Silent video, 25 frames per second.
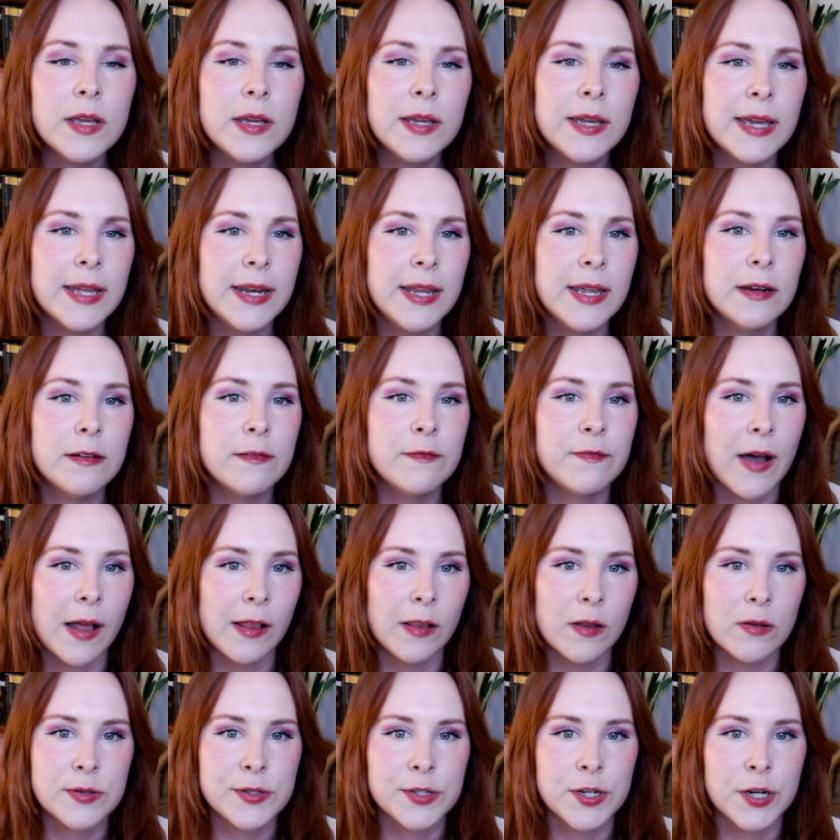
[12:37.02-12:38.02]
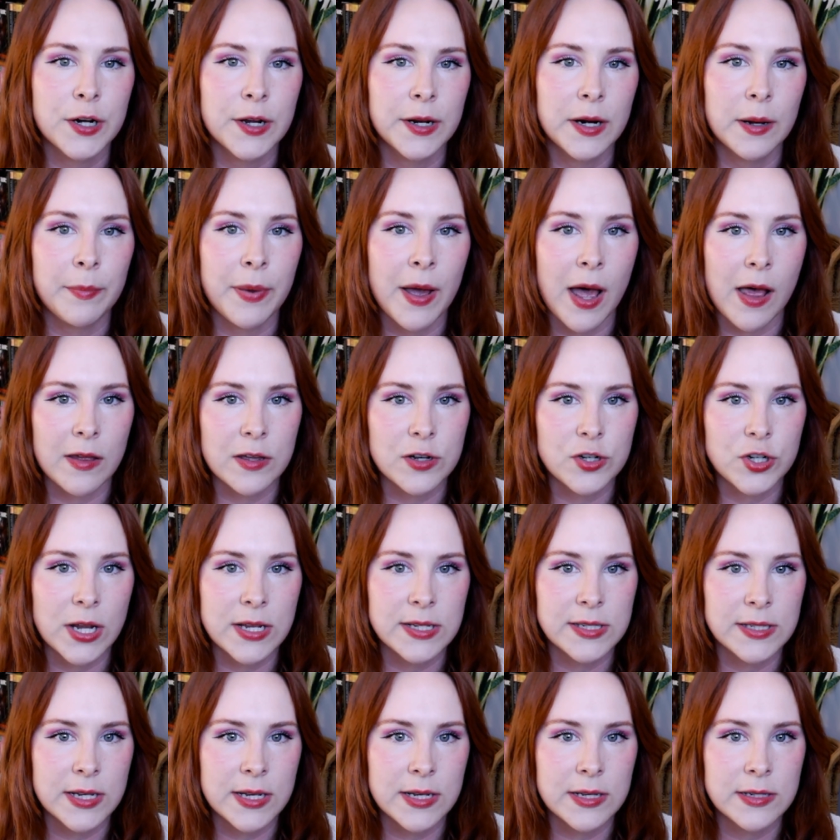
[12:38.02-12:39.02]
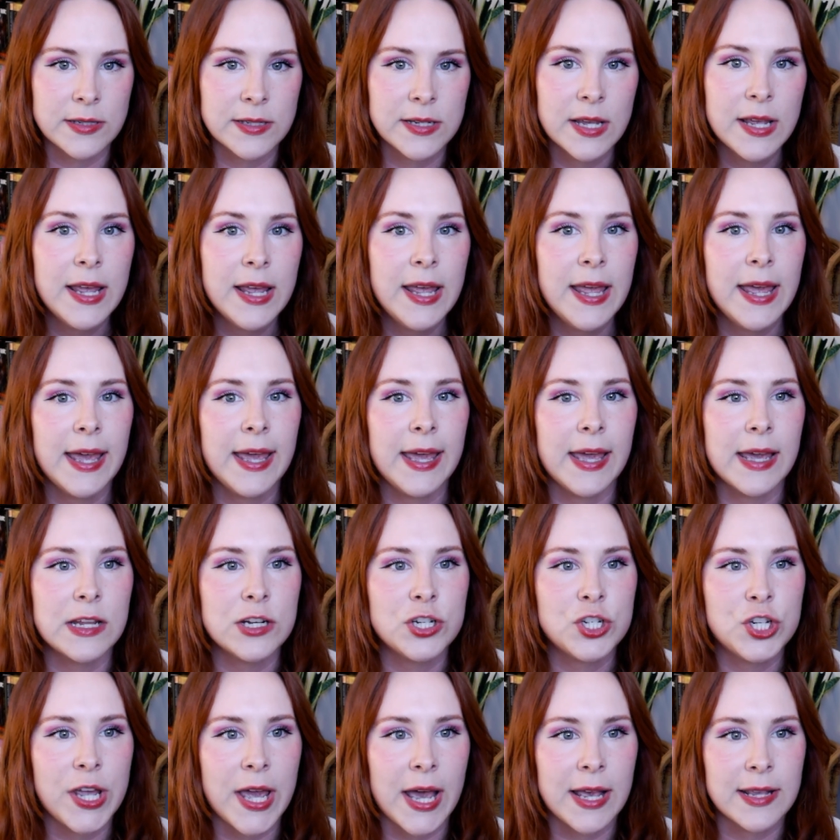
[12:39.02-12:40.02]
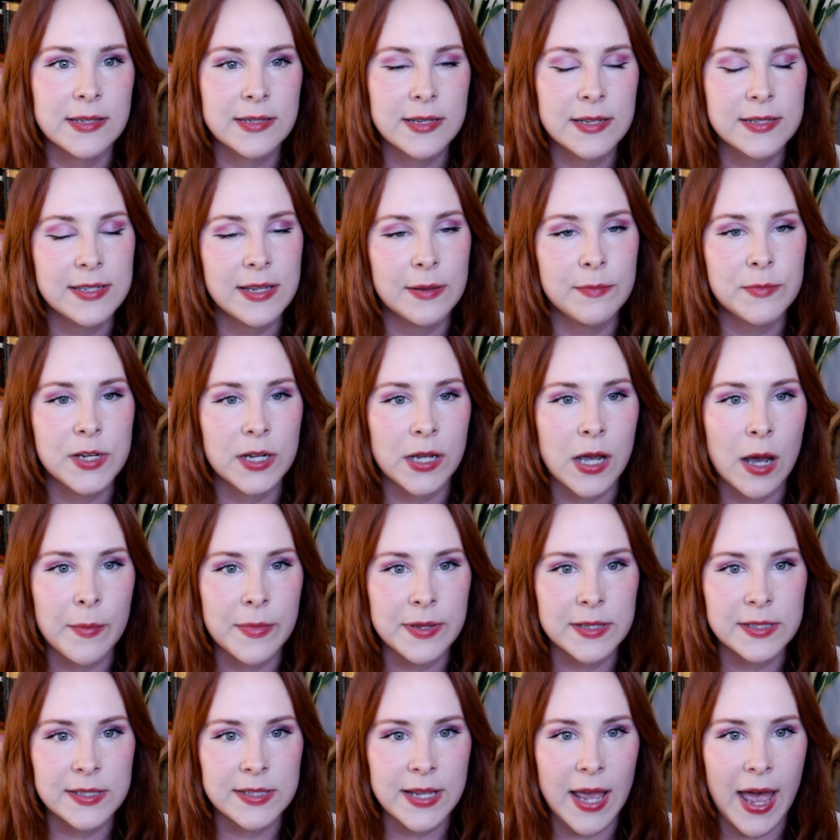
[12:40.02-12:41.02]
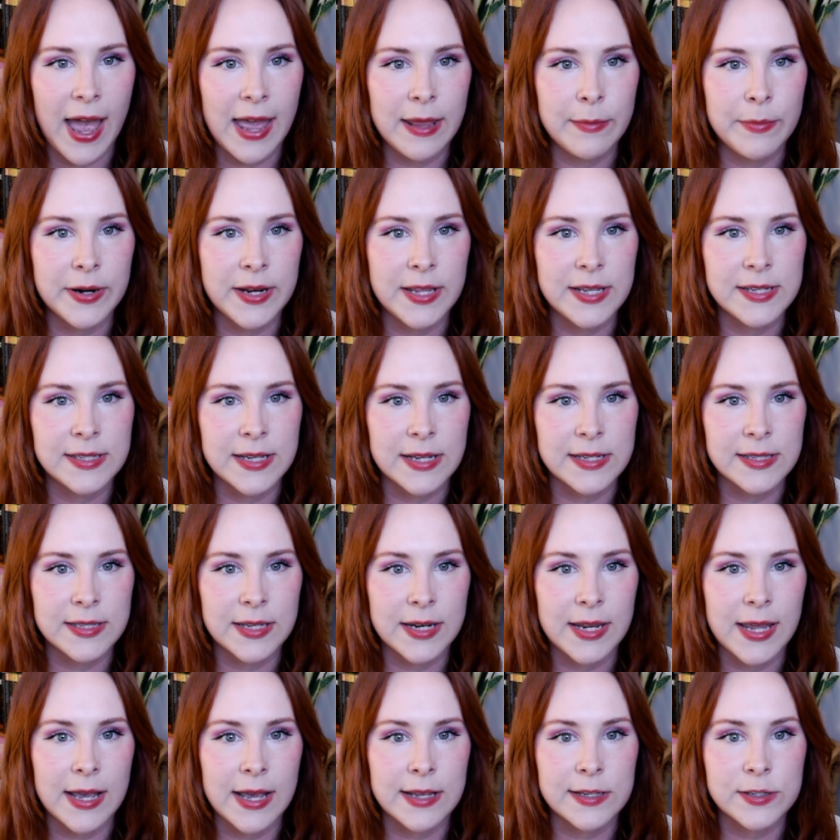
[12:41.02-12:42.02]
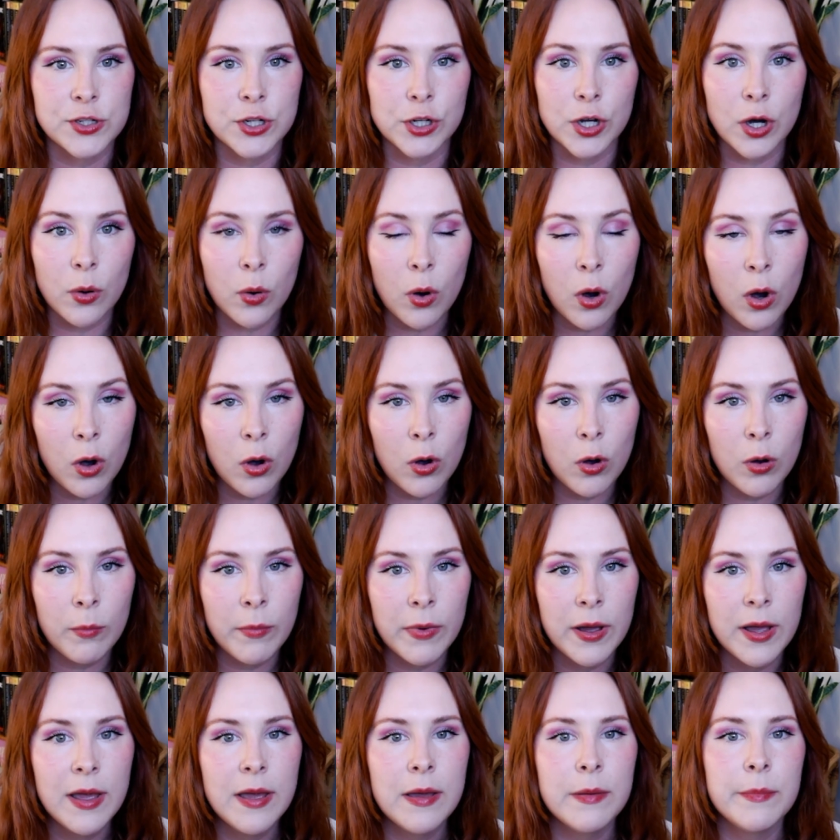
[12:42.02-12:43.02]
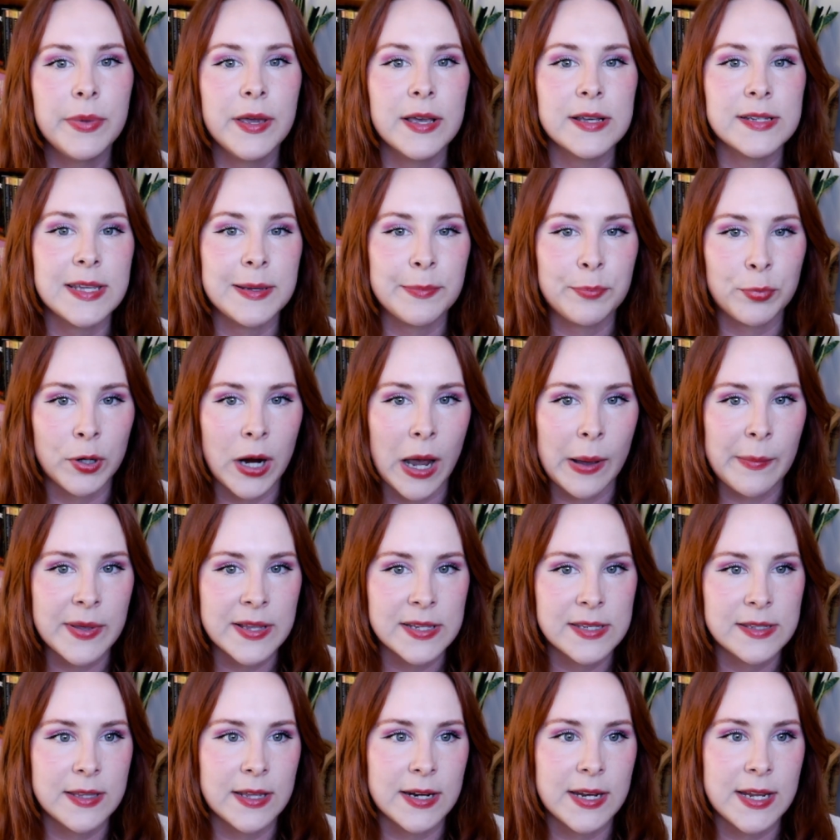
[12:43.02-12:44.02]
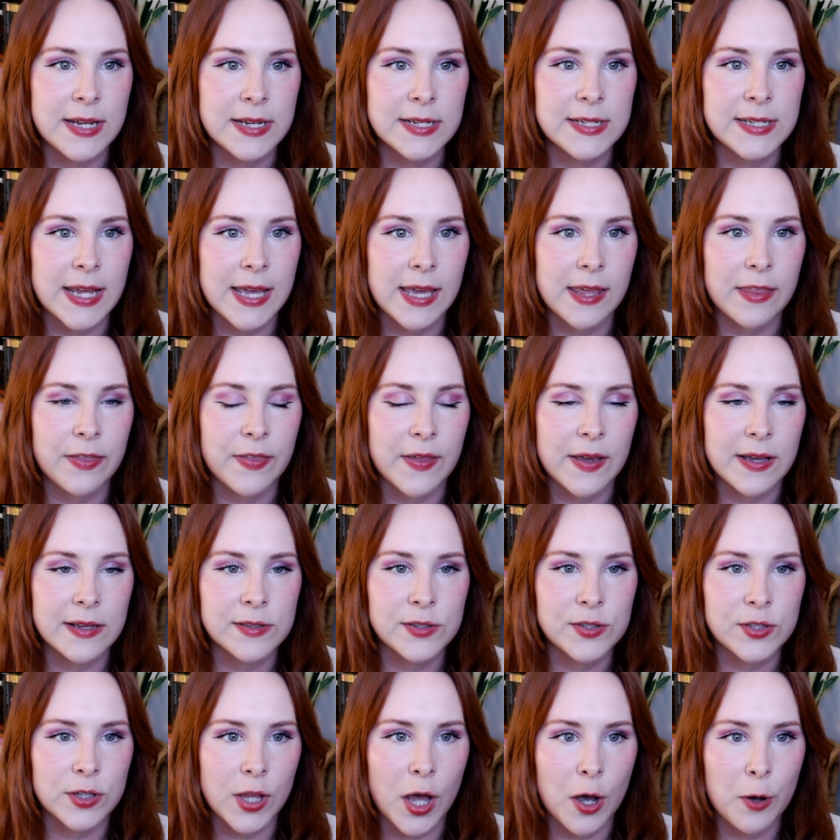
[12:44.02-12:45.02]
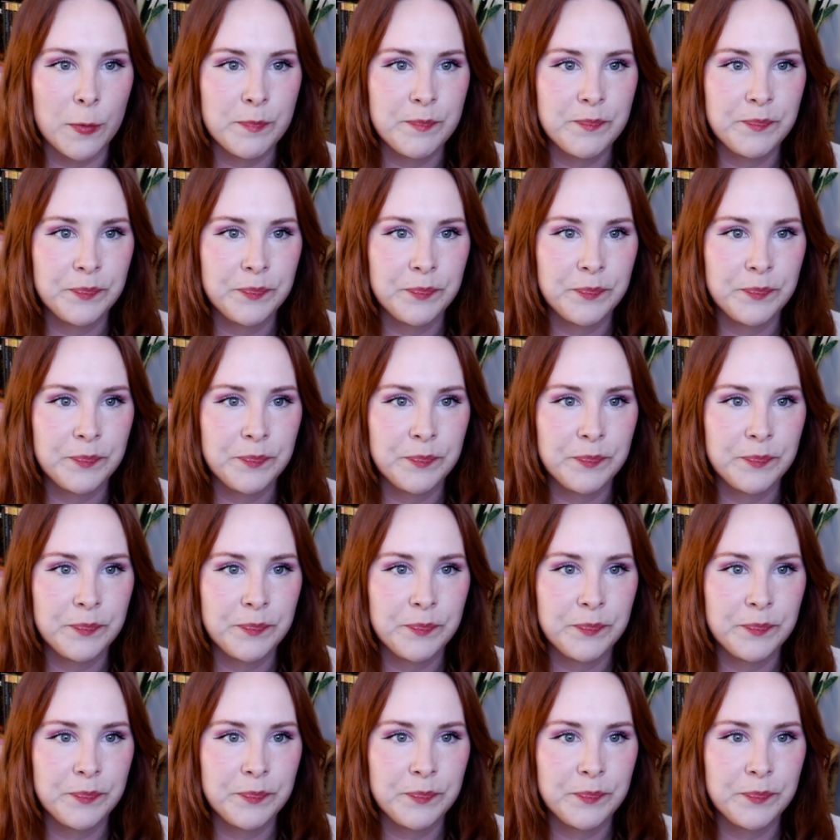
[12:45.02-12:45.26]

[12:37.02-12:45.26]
Gideon follows her and apologizes, and she asks him to come inside, but he says that he has to go home because he promised that he'd take things slow.